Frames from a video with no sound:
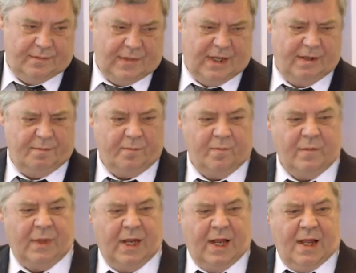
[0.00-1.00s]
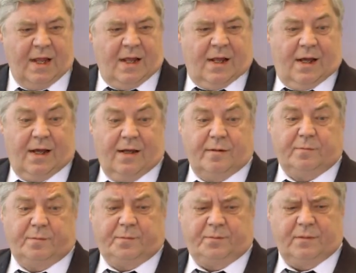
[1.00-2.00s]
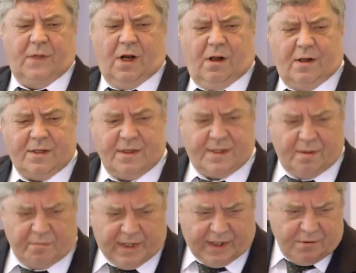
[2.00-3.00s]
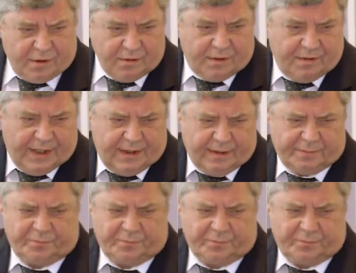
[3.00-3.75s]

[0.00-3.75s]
Yeah? Also something you could read.